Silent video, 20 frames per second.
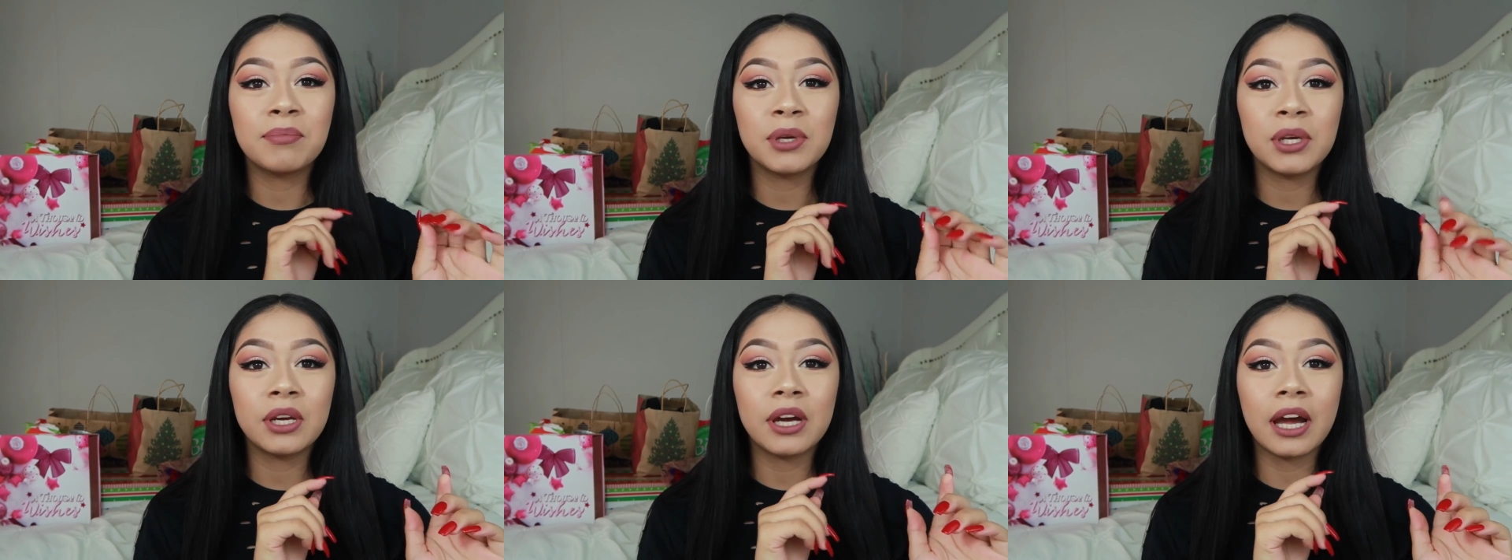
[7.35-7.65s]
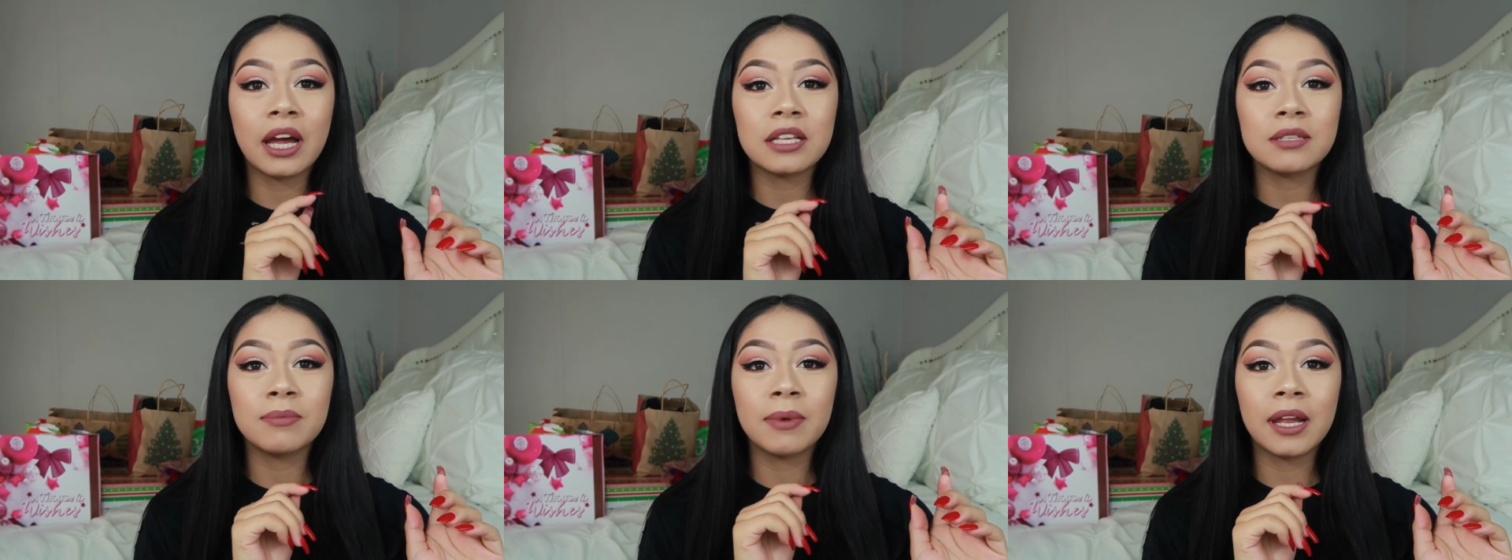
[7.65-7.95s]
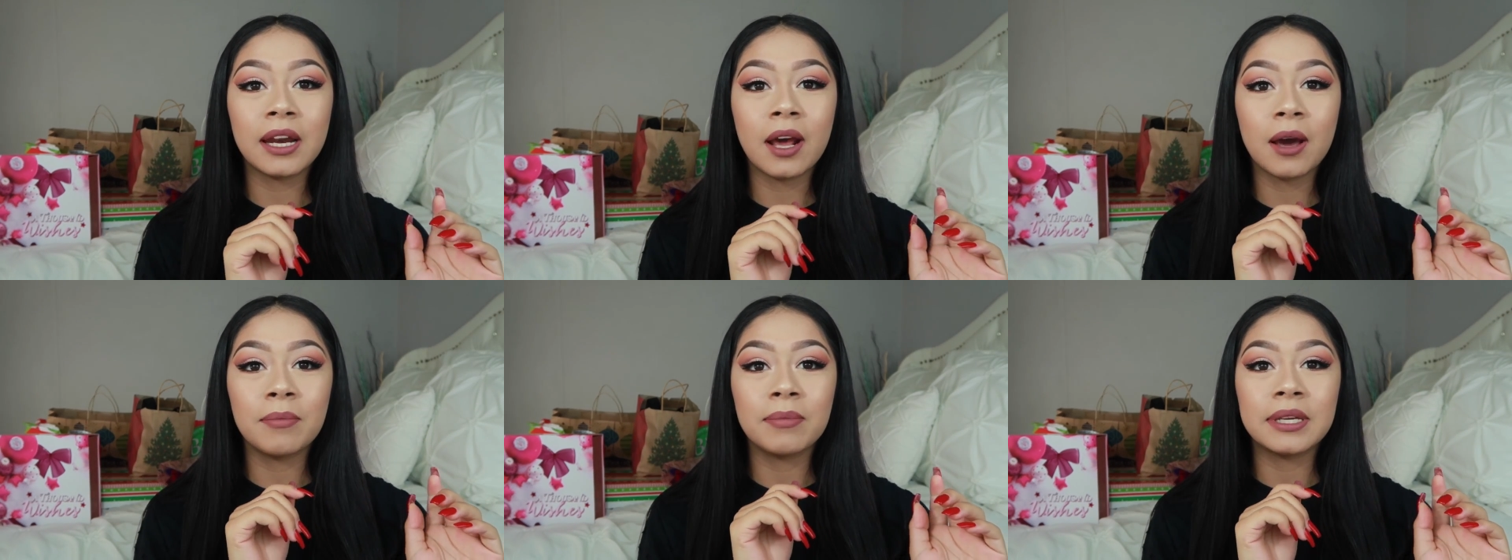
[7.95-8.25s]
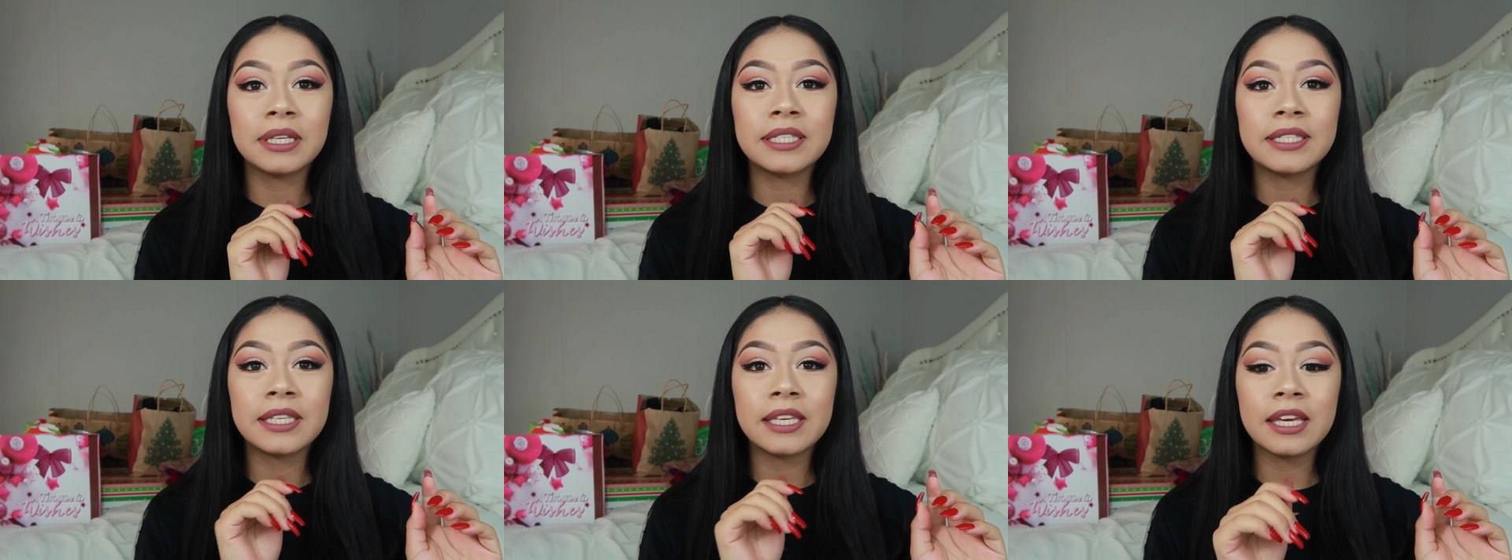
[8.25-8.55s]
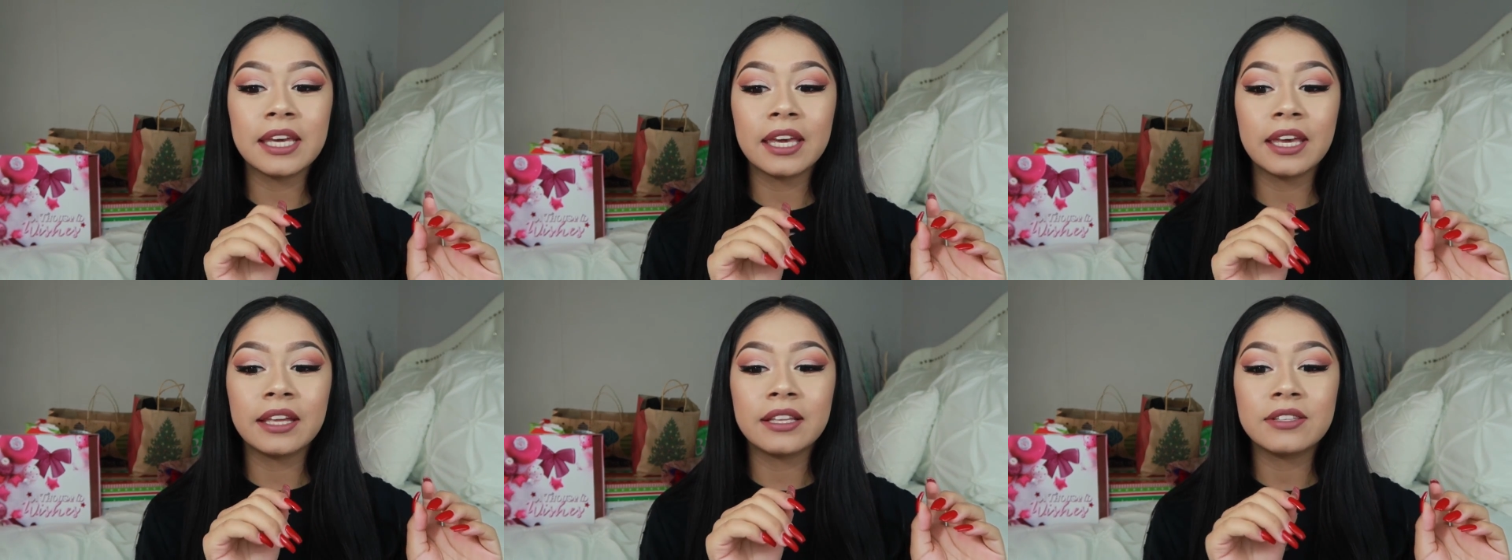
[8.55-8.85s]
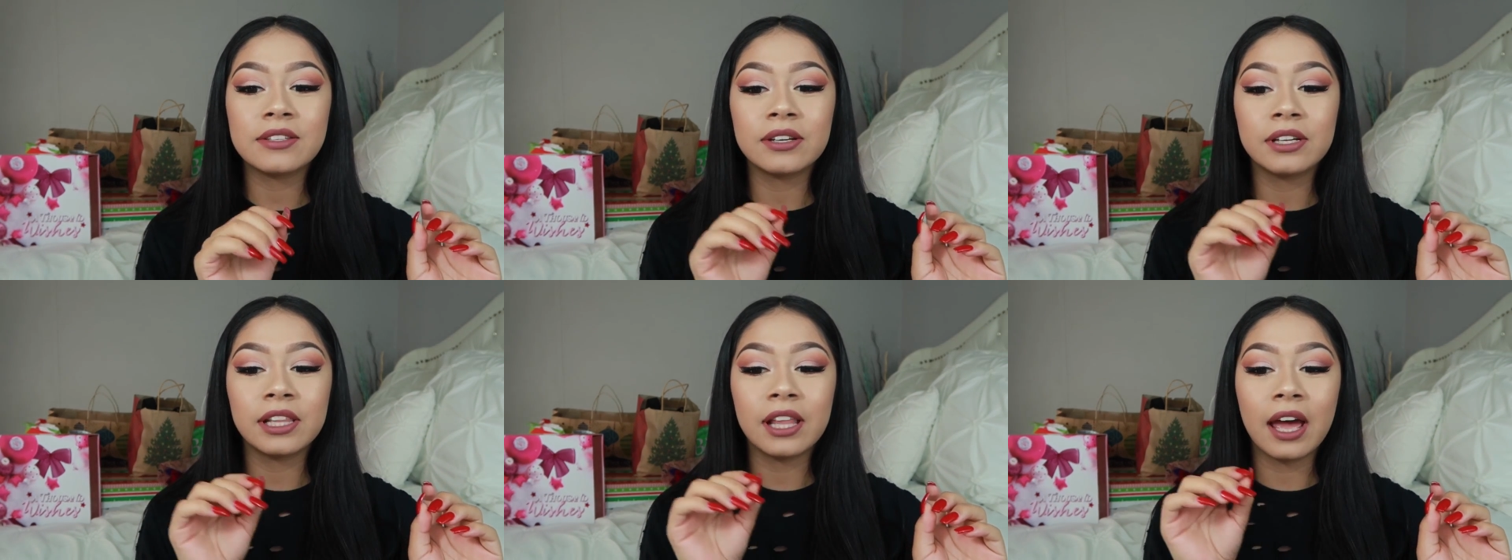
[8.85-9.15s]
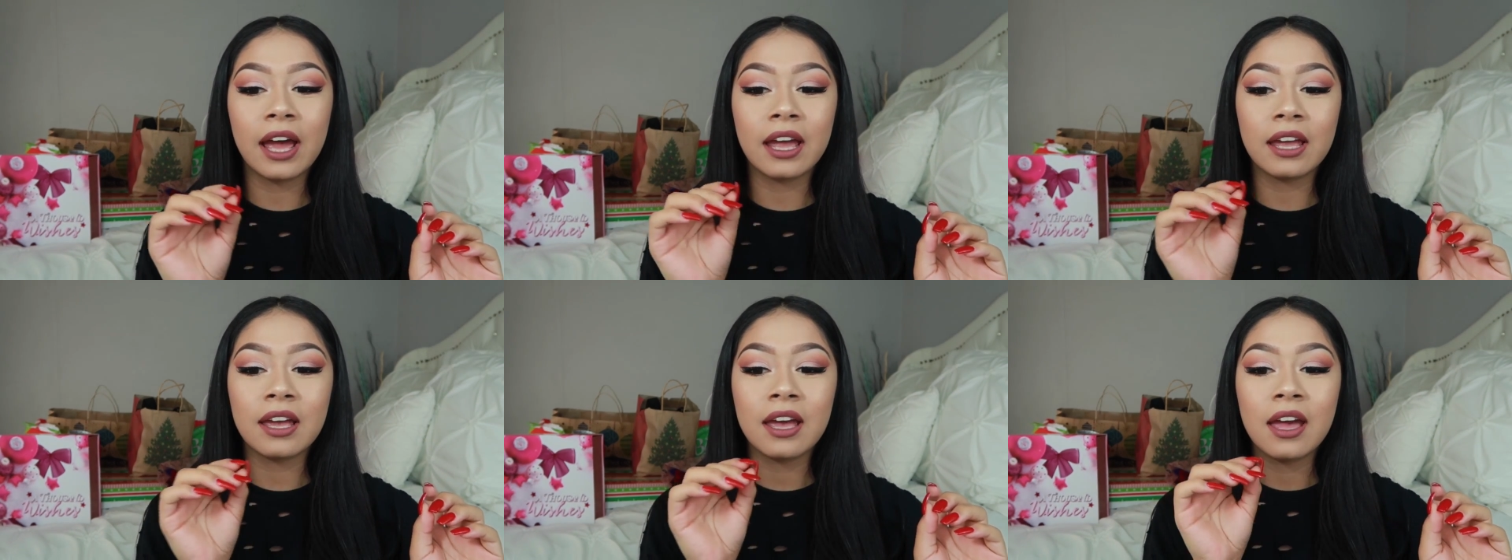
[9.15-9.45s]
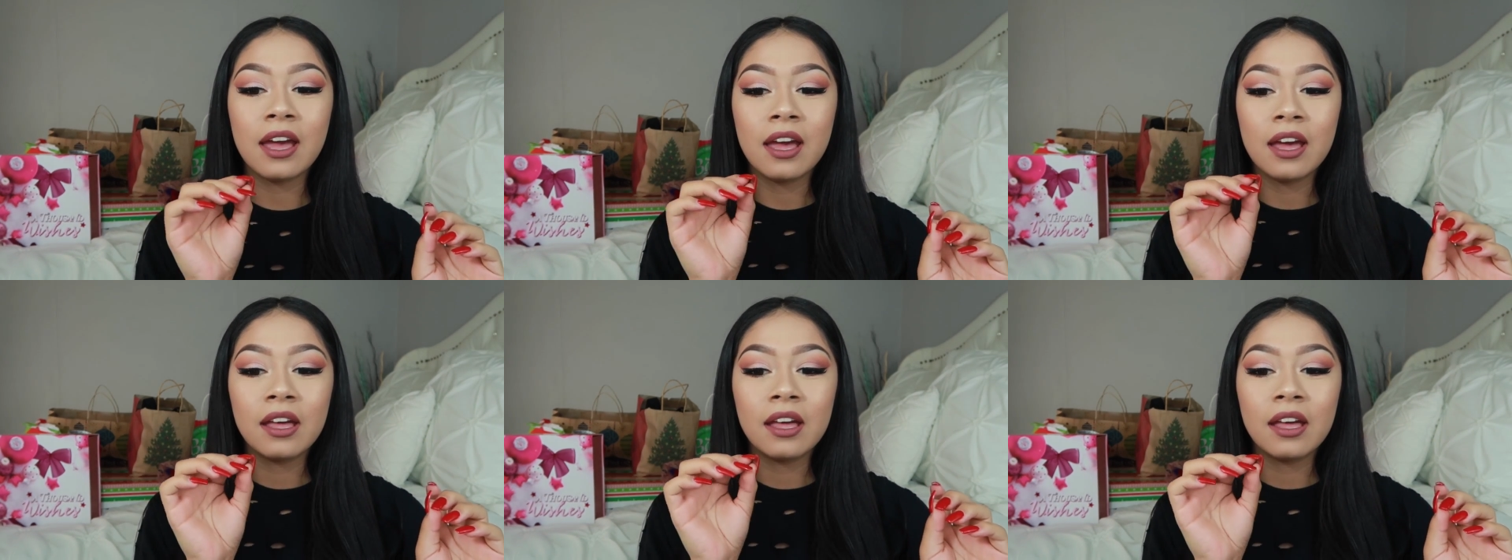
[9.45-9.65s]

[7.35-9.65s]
but you guys may not be seeing it till like